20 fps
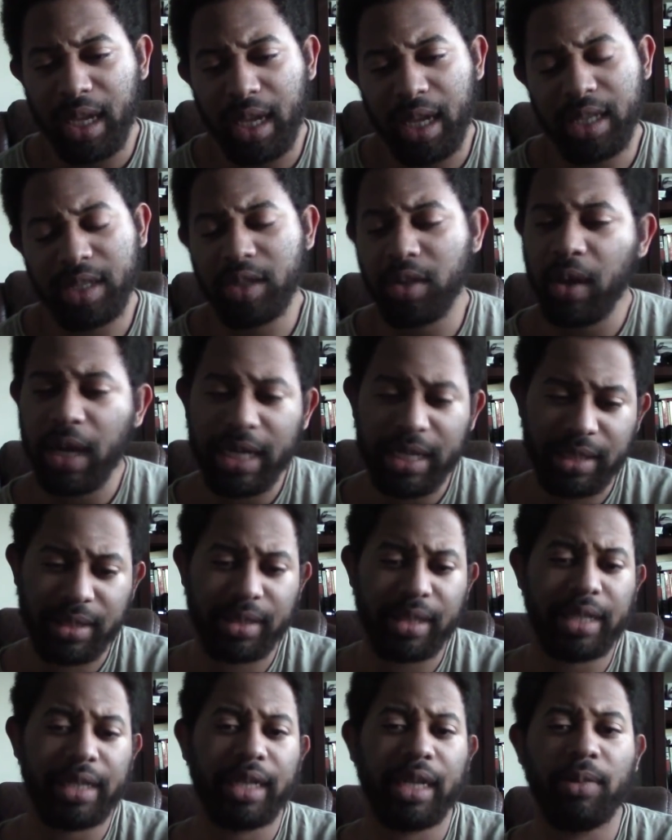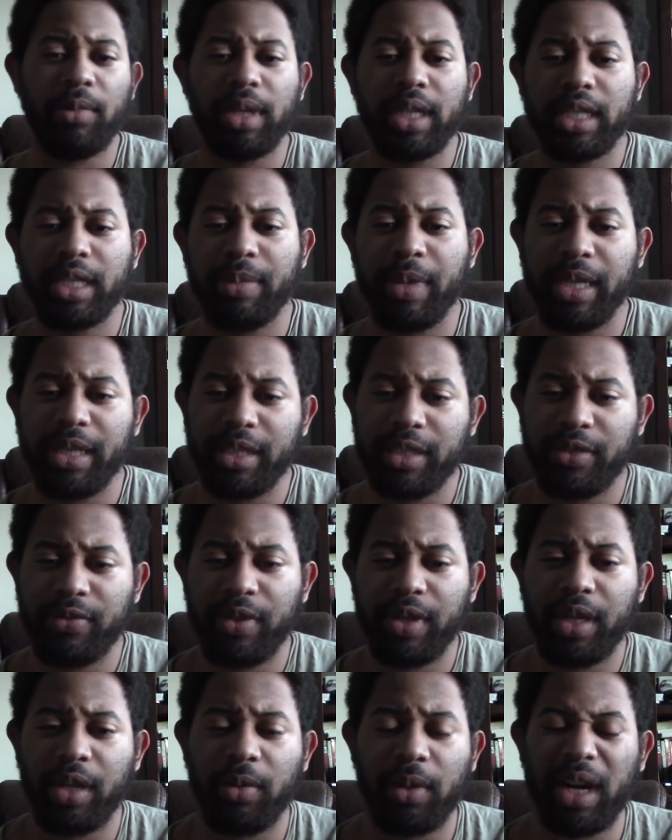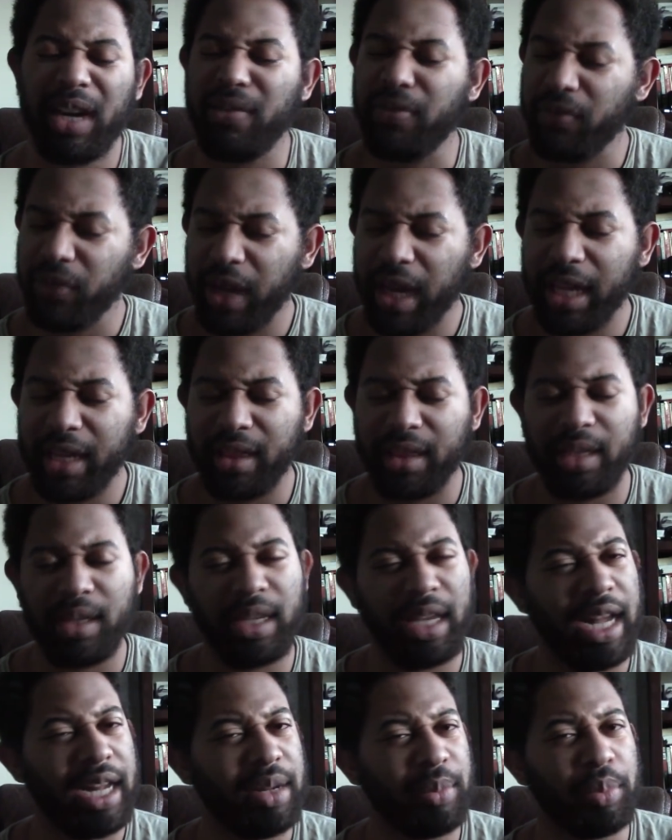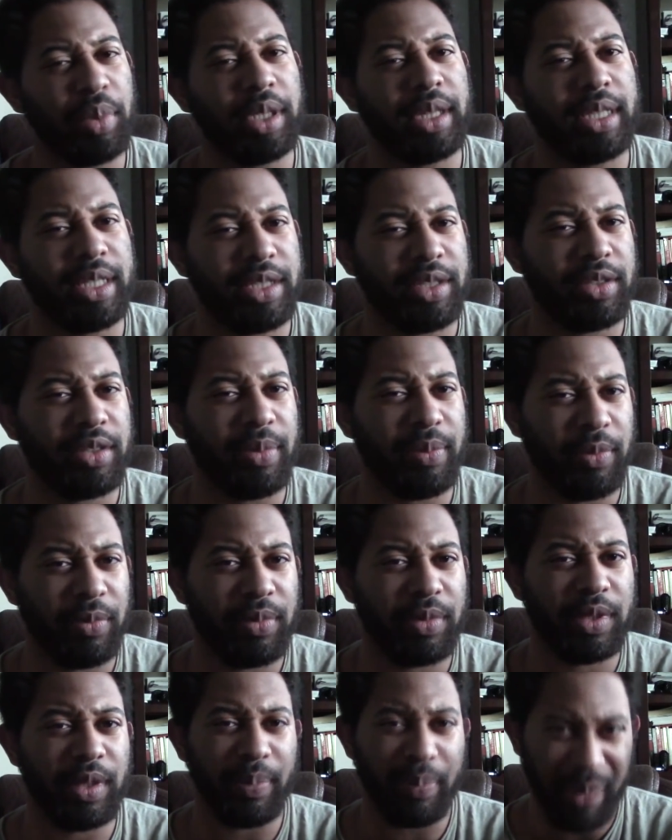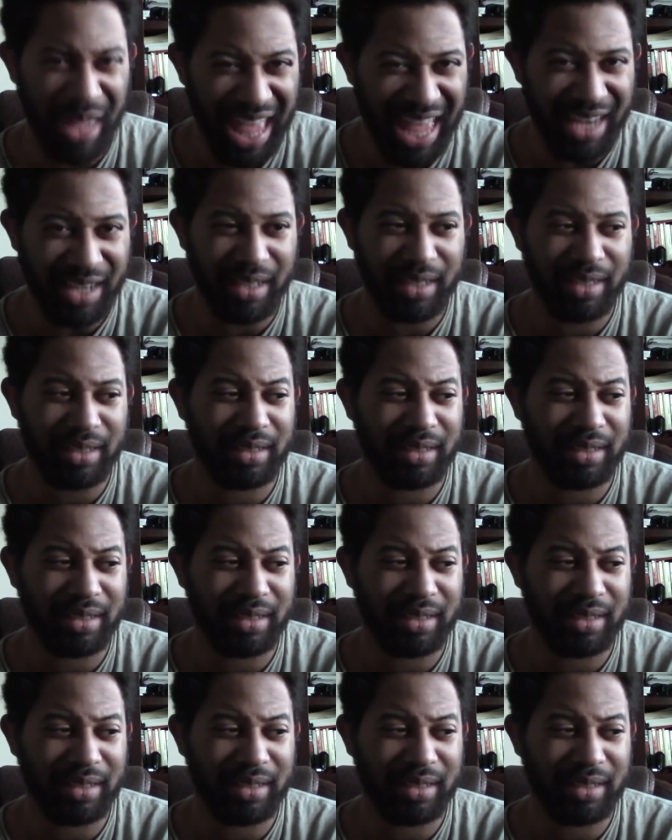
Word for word: And so I decided I wanted to make this video where I finally kind of put this to, to bed.